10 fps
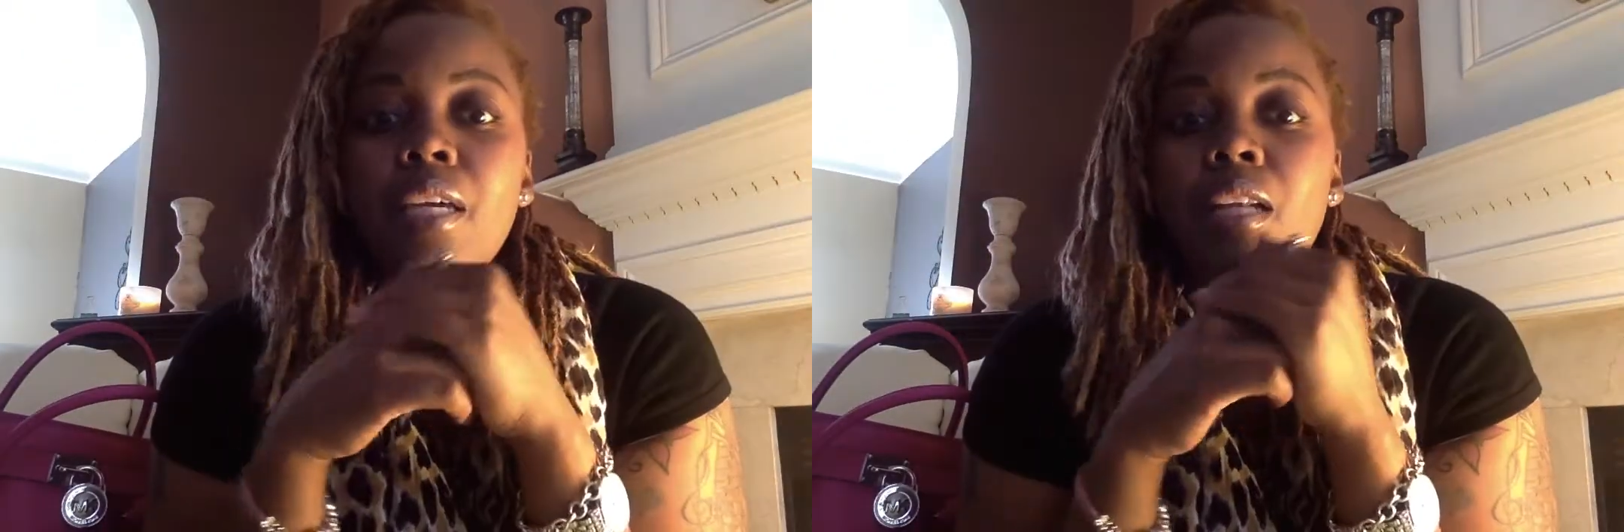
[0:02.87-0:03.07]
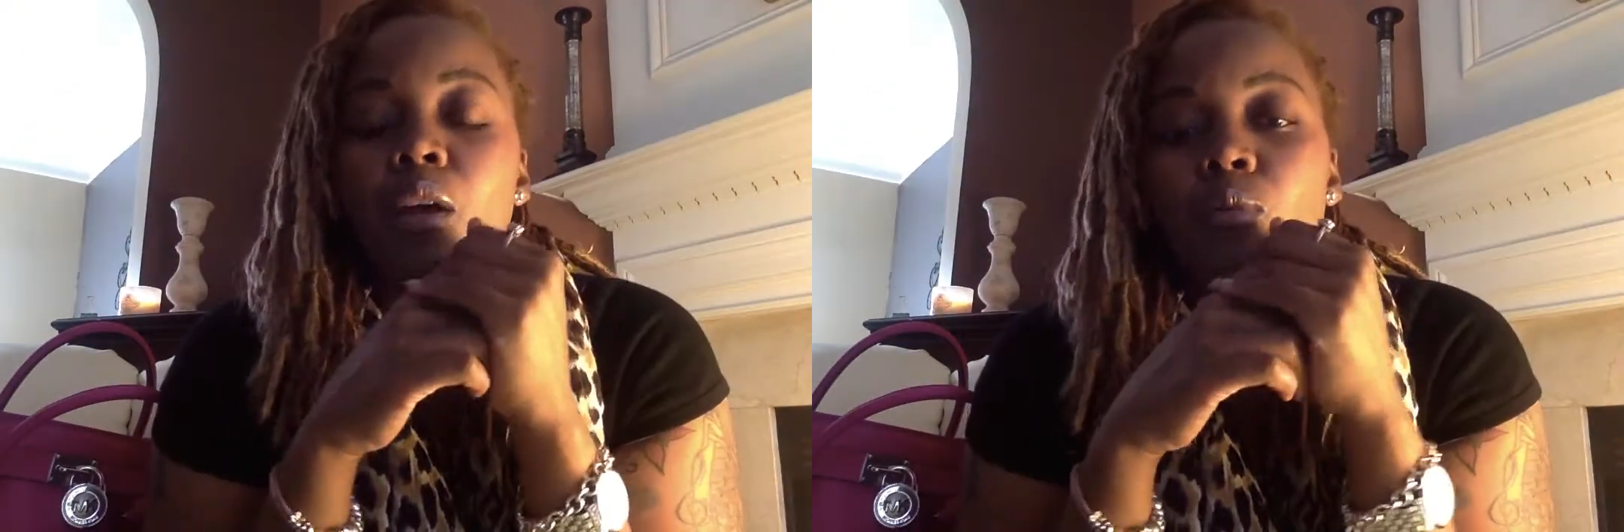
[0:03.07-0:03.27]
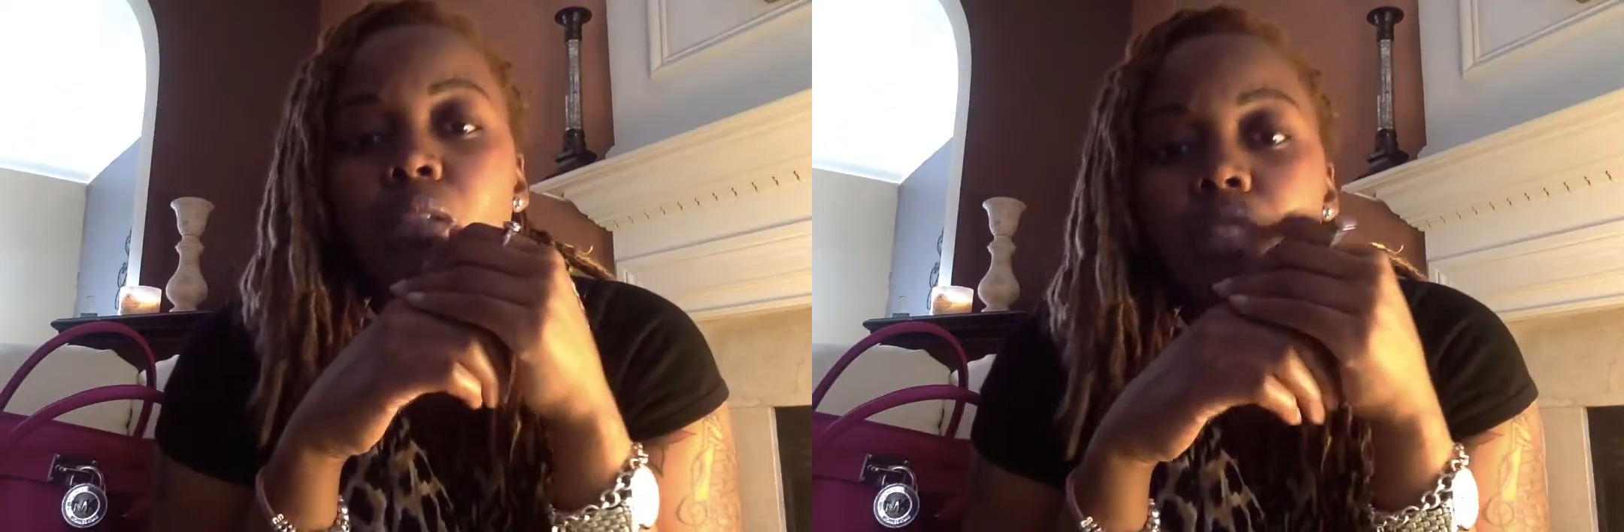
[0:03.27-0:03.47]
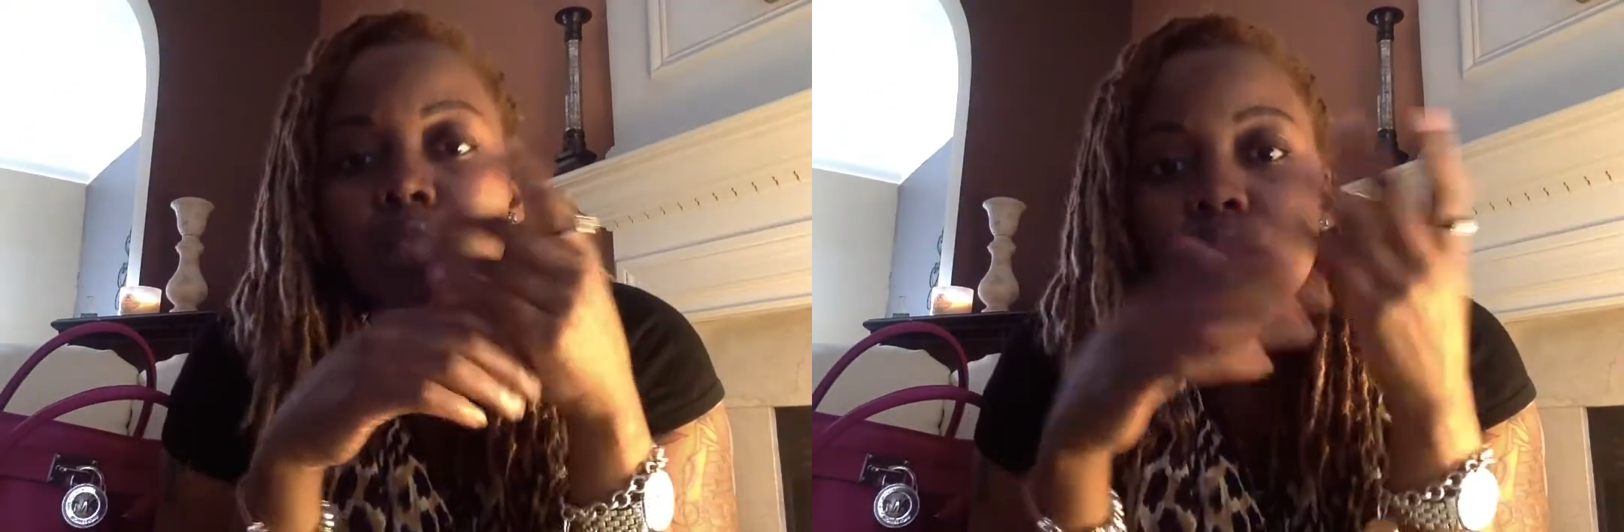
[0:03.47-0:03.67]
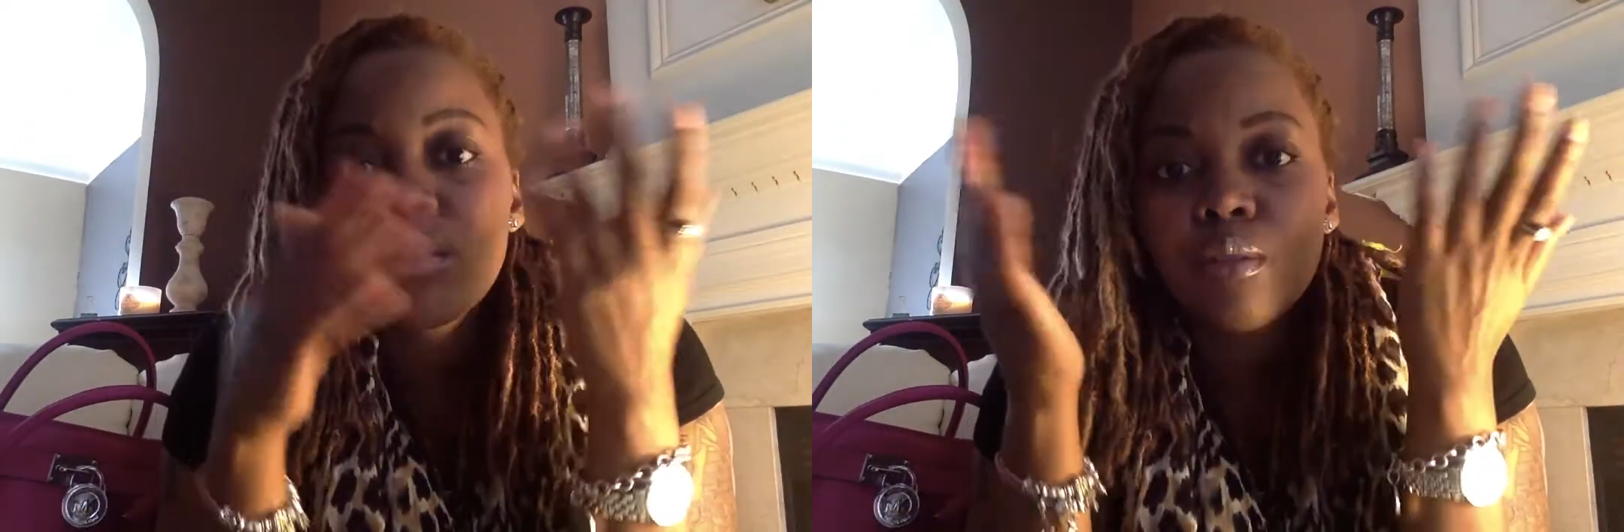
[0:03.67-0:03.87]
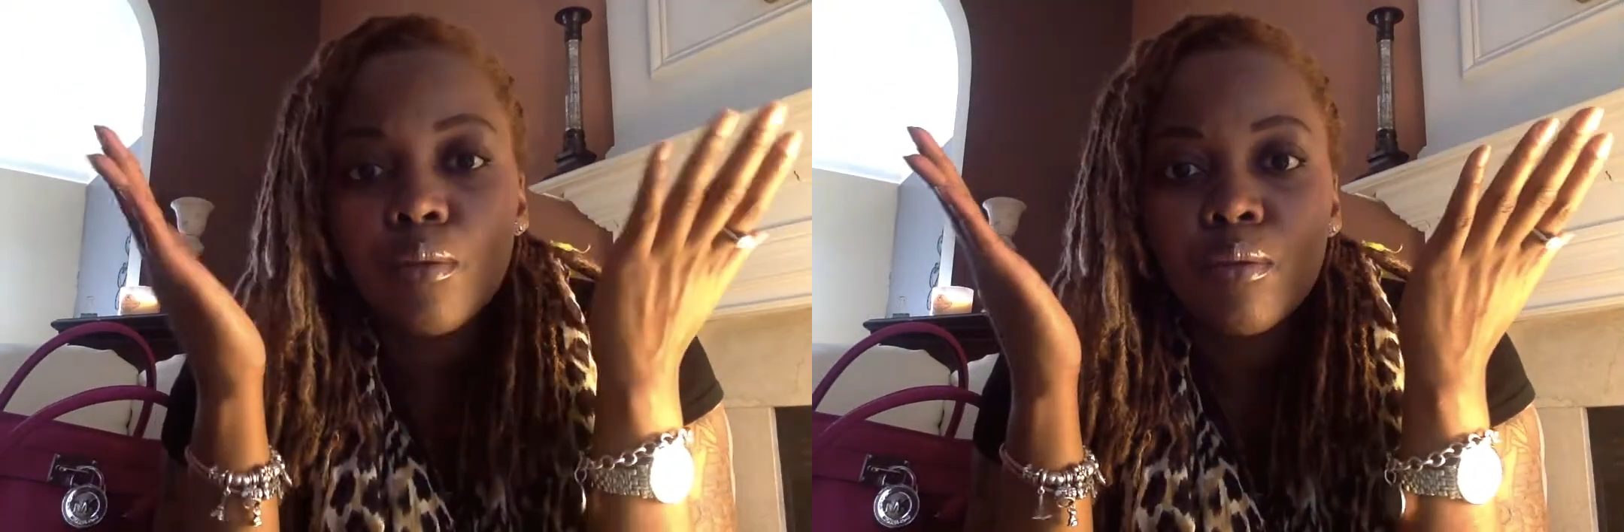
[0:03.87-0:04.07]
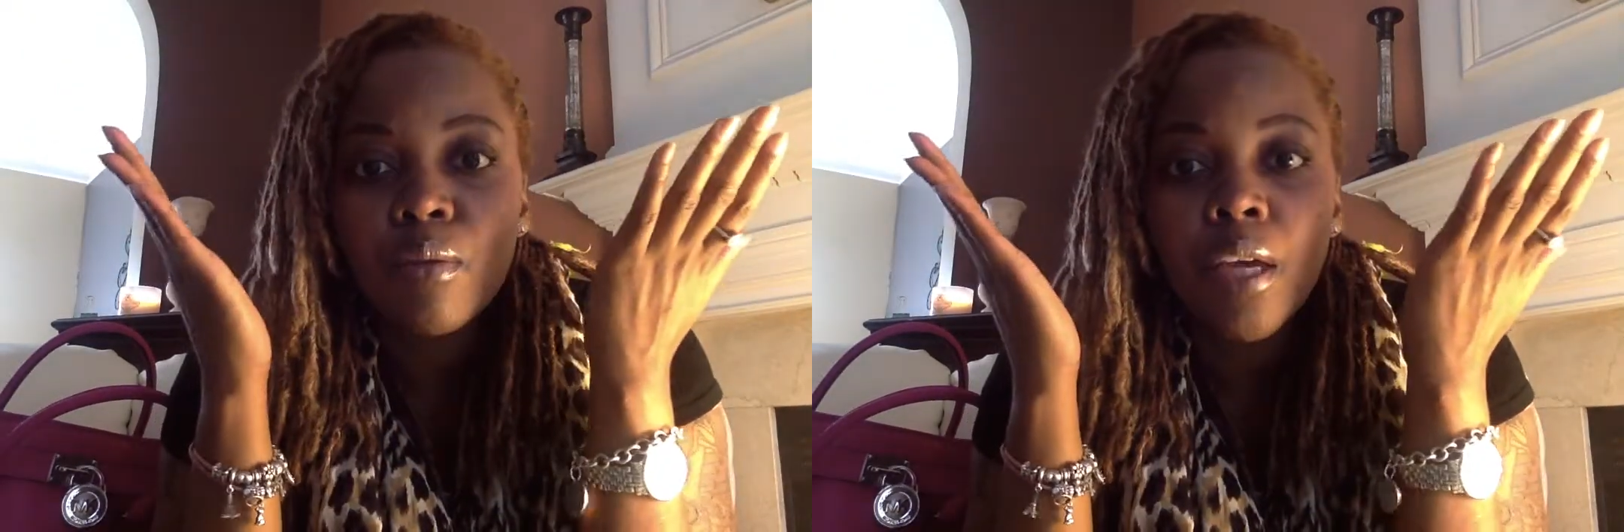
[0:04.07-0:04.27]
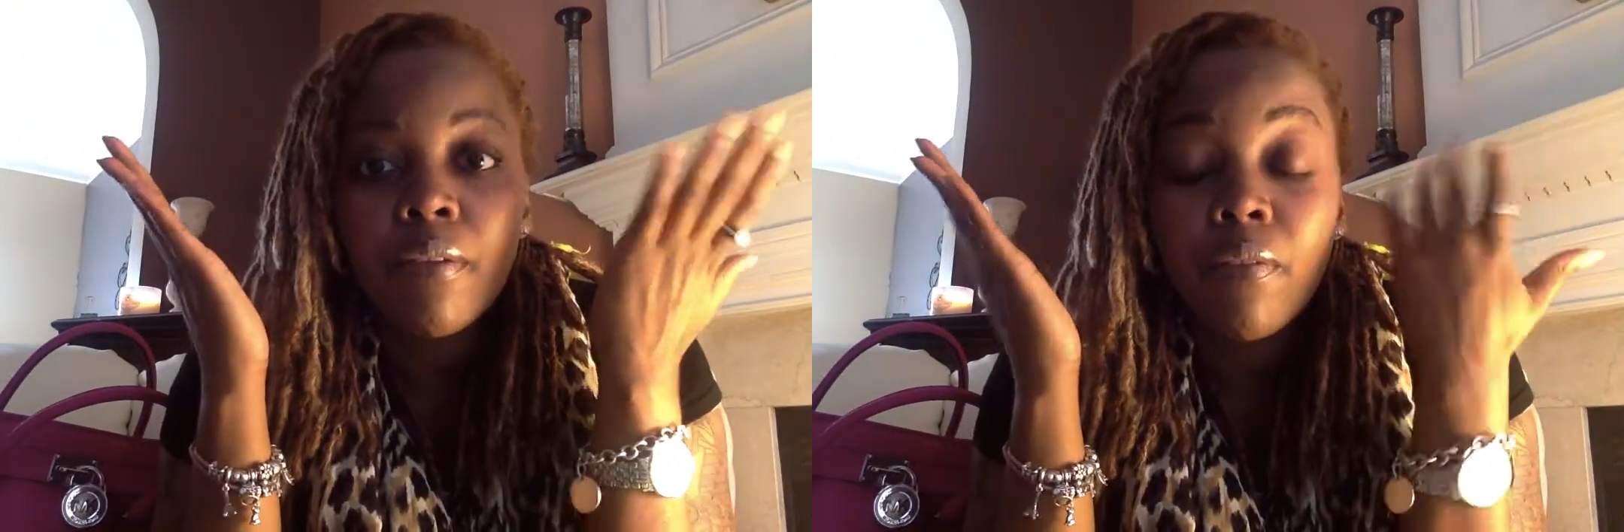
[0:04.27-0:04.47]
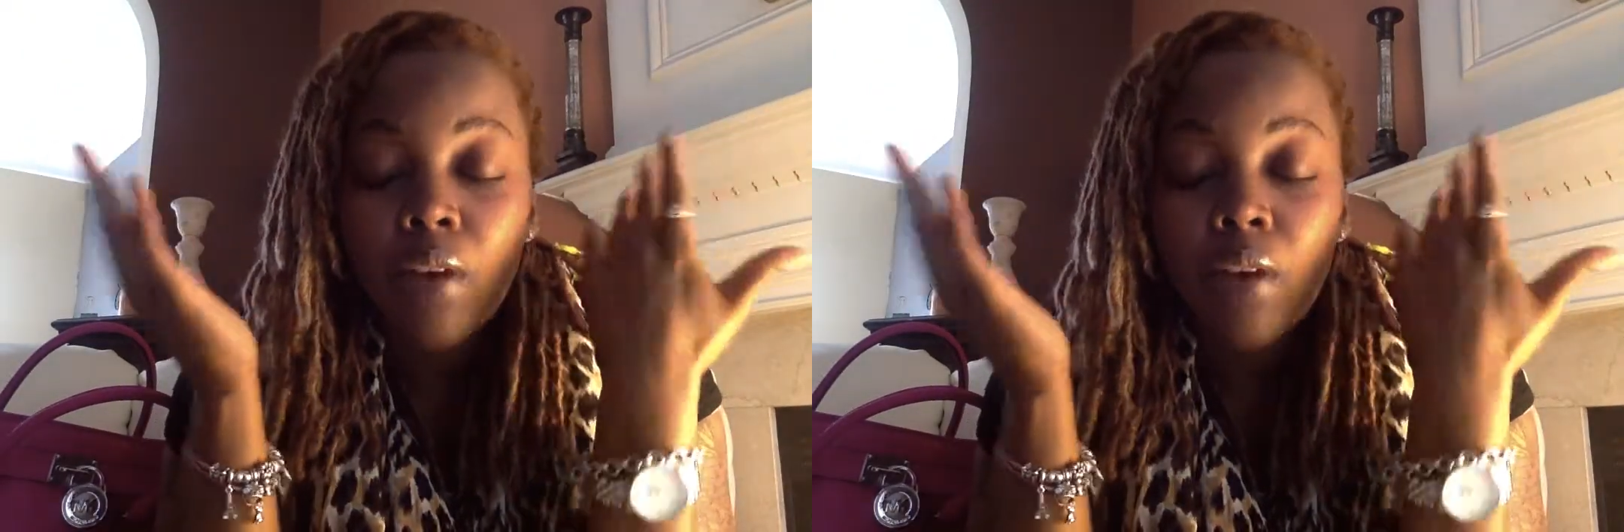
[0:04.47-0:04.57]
and I wanted to do a